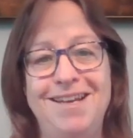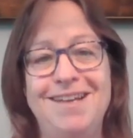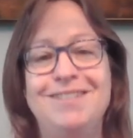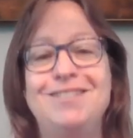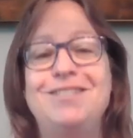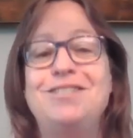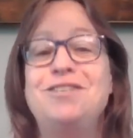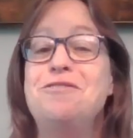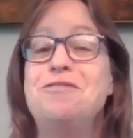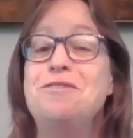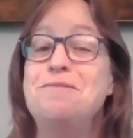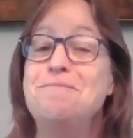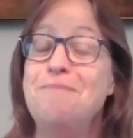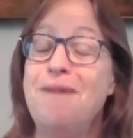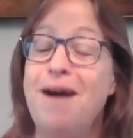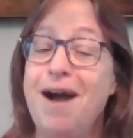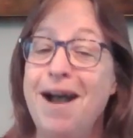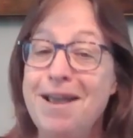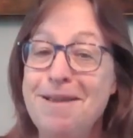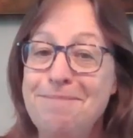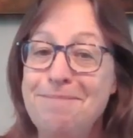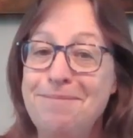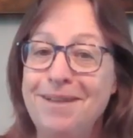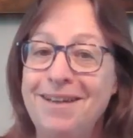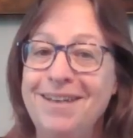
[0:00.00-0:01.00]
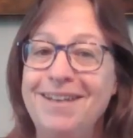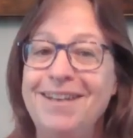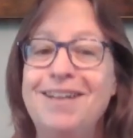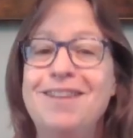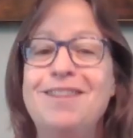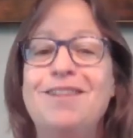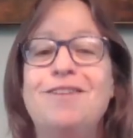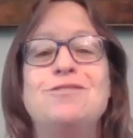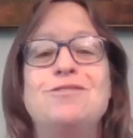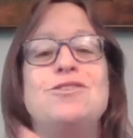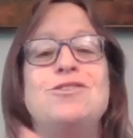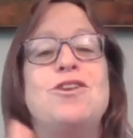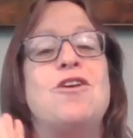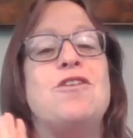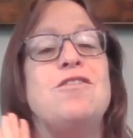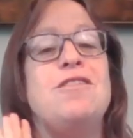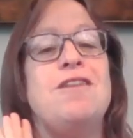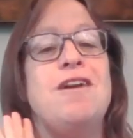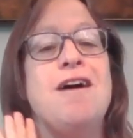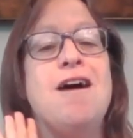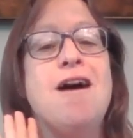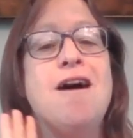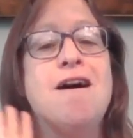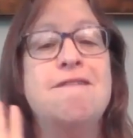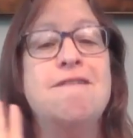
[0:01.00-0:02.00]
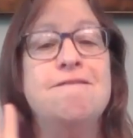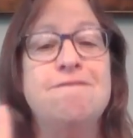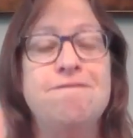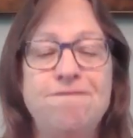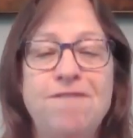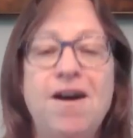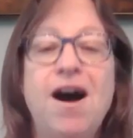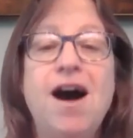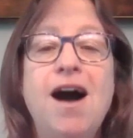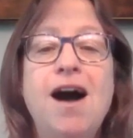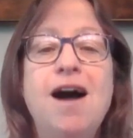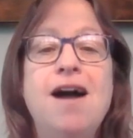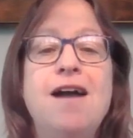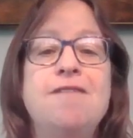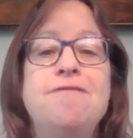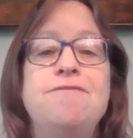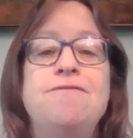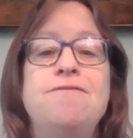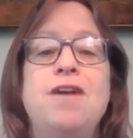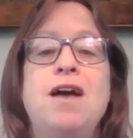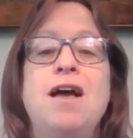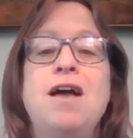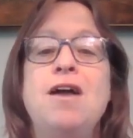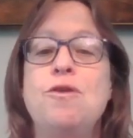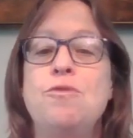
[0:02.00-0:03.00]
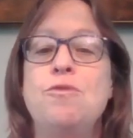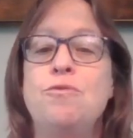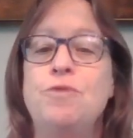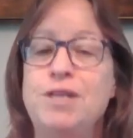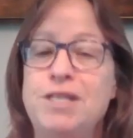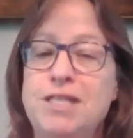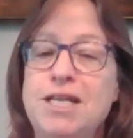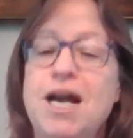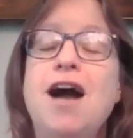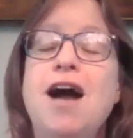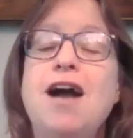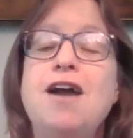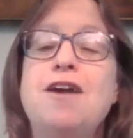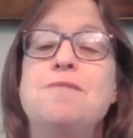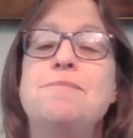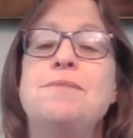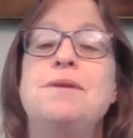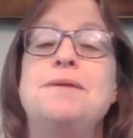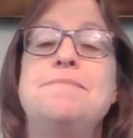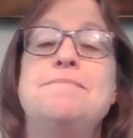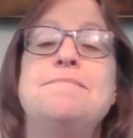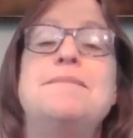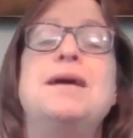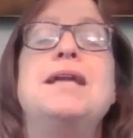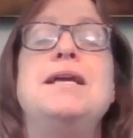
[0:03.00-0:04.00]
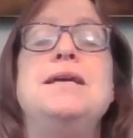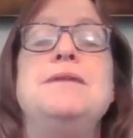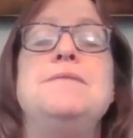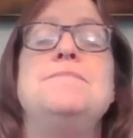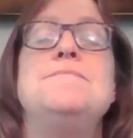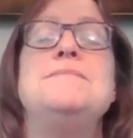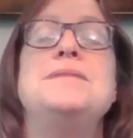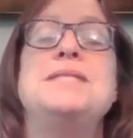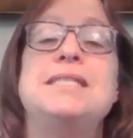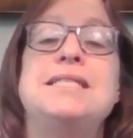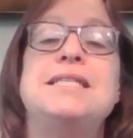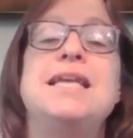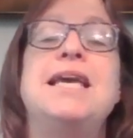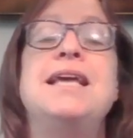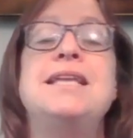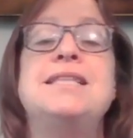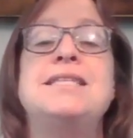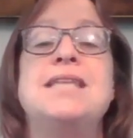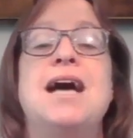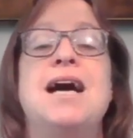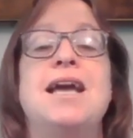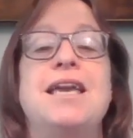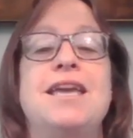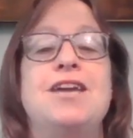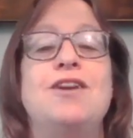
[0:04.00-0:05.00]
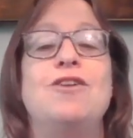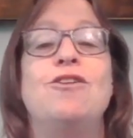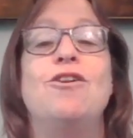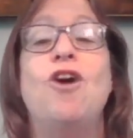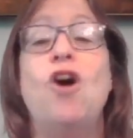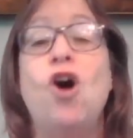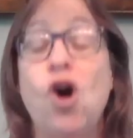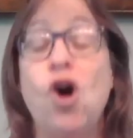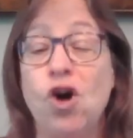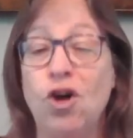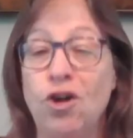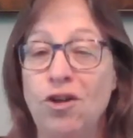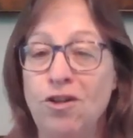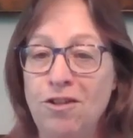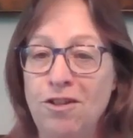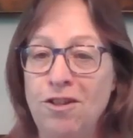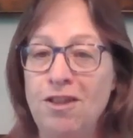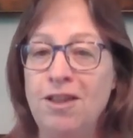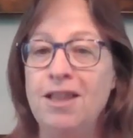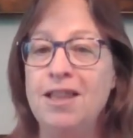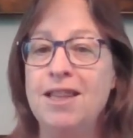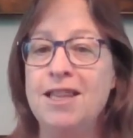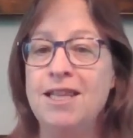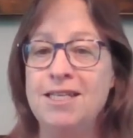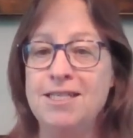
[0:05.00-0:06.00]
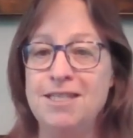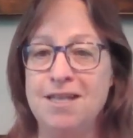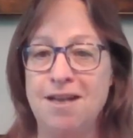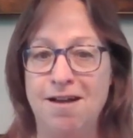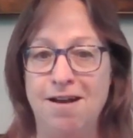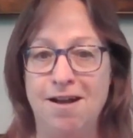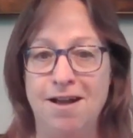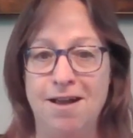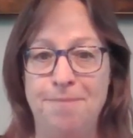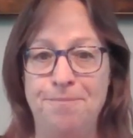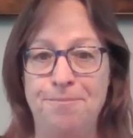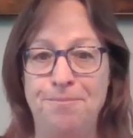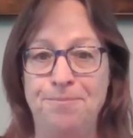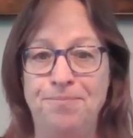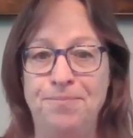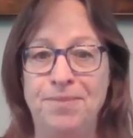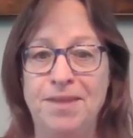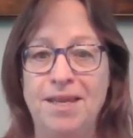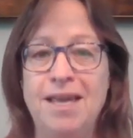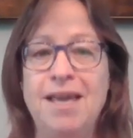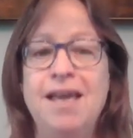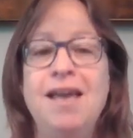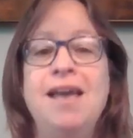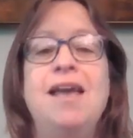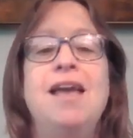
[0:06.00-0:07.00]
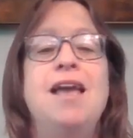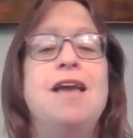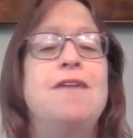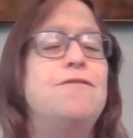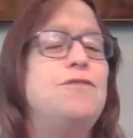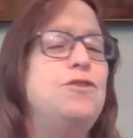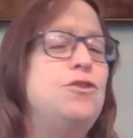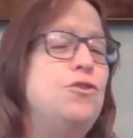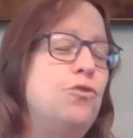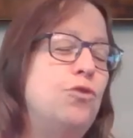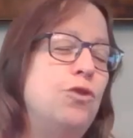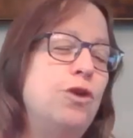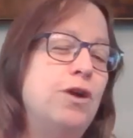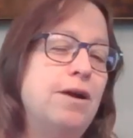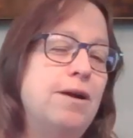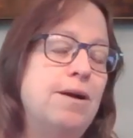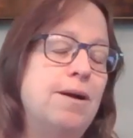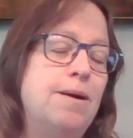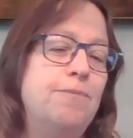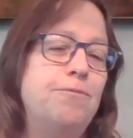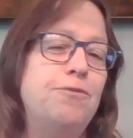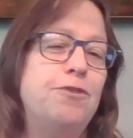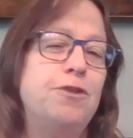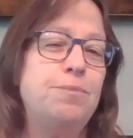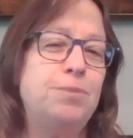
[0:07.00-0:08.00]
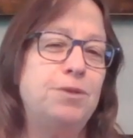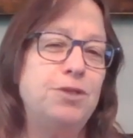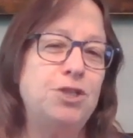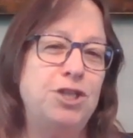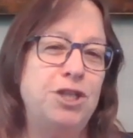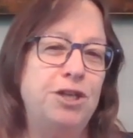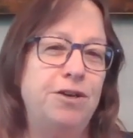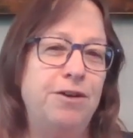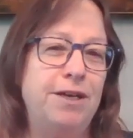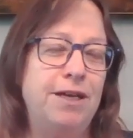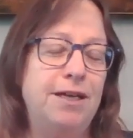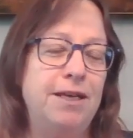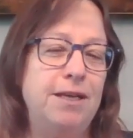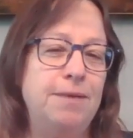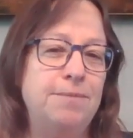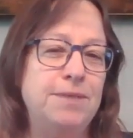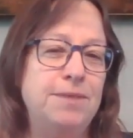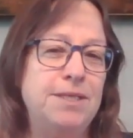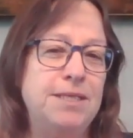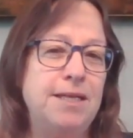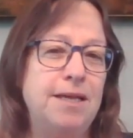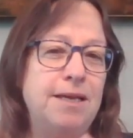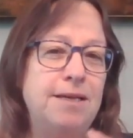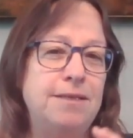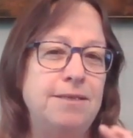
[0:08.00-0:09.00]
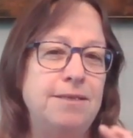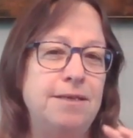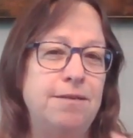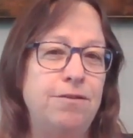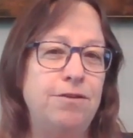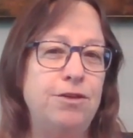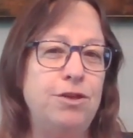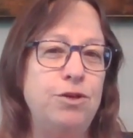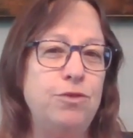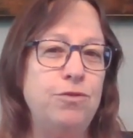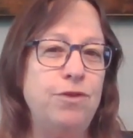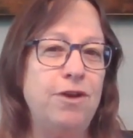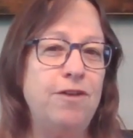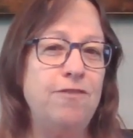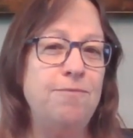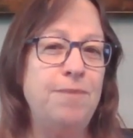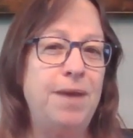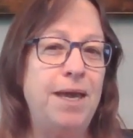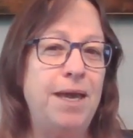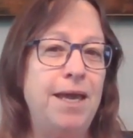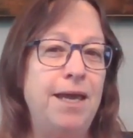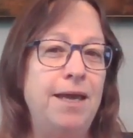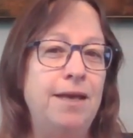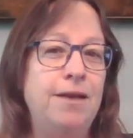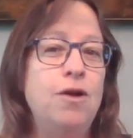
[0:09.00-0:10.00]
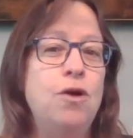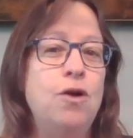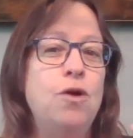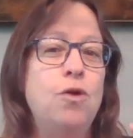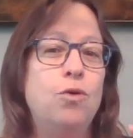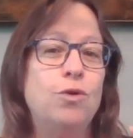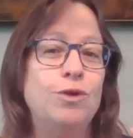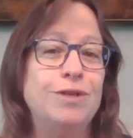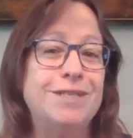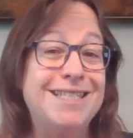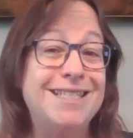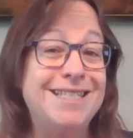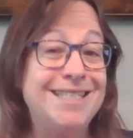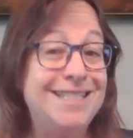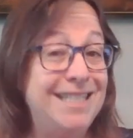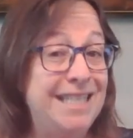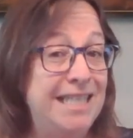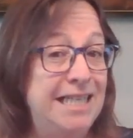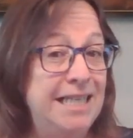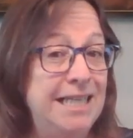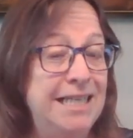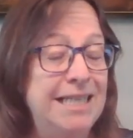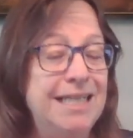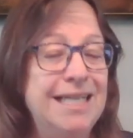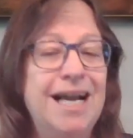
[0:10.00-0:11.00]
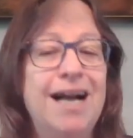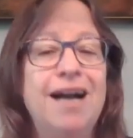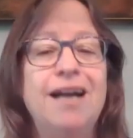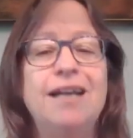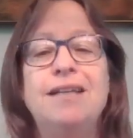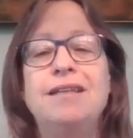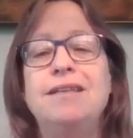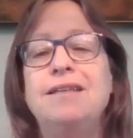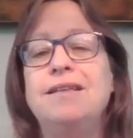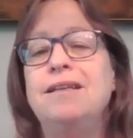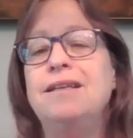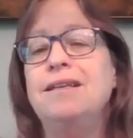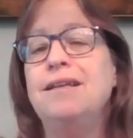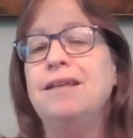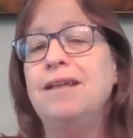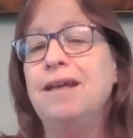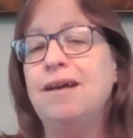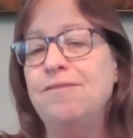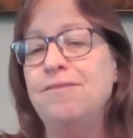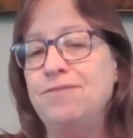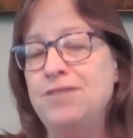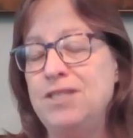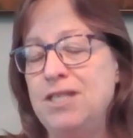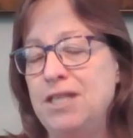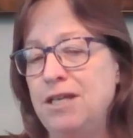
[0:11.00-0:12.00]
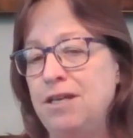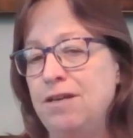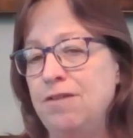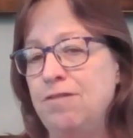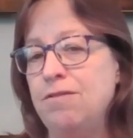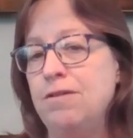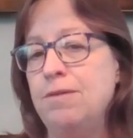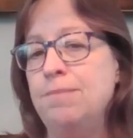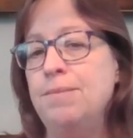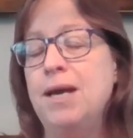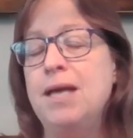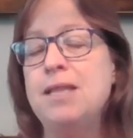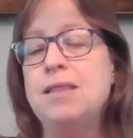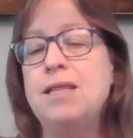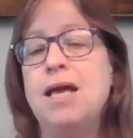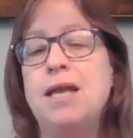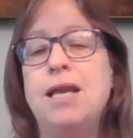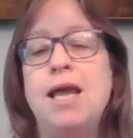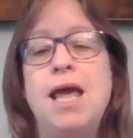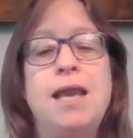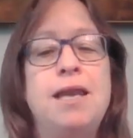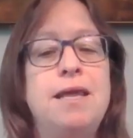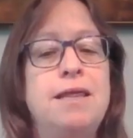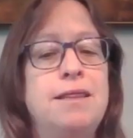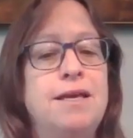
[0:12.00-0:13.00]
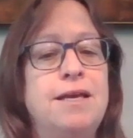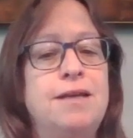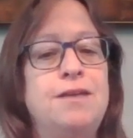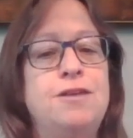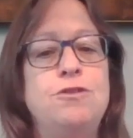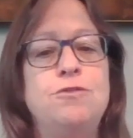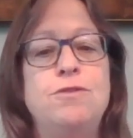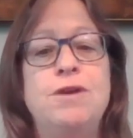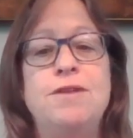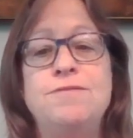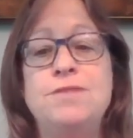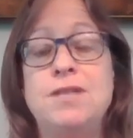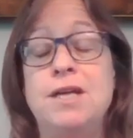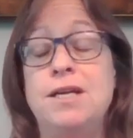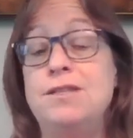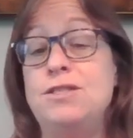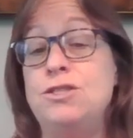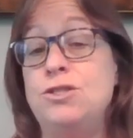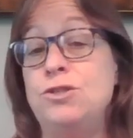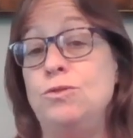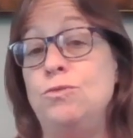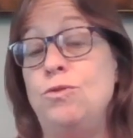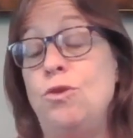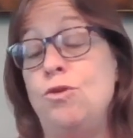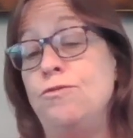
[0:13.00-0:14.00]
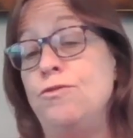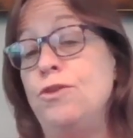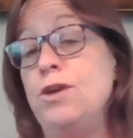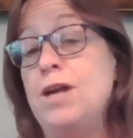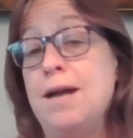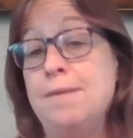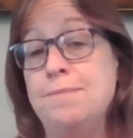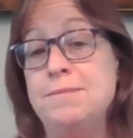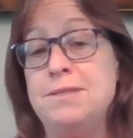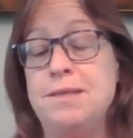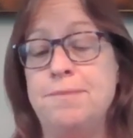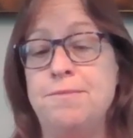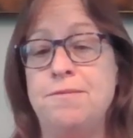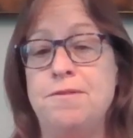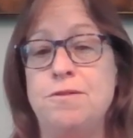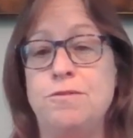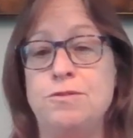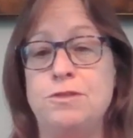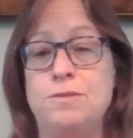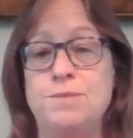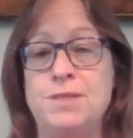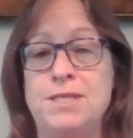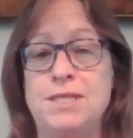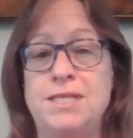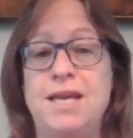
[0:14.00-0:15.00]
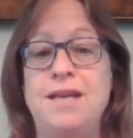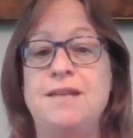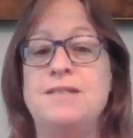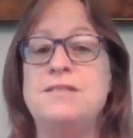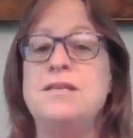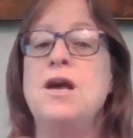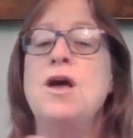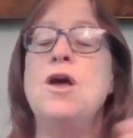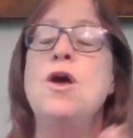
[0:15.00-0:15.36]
So in my opinion, those are the 5 retirement money mistakes I hear all the time. If you're comfortable sharing any mistakes either you have made or seen, I'd love to hear them. And then anything you have done to overcome some of those mistakes.